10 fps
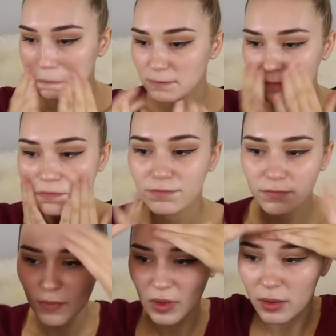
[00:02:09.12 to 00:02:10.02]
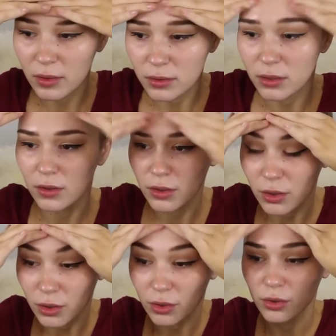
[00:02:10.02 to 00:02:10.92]

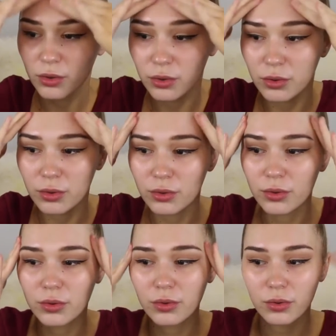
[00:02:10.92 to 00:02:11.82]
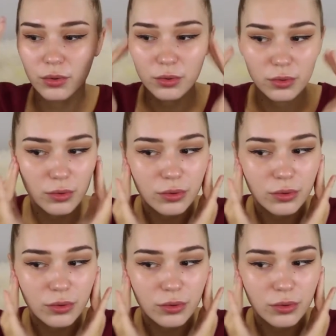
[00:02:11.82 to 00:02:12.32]
No one is speaking in this clip.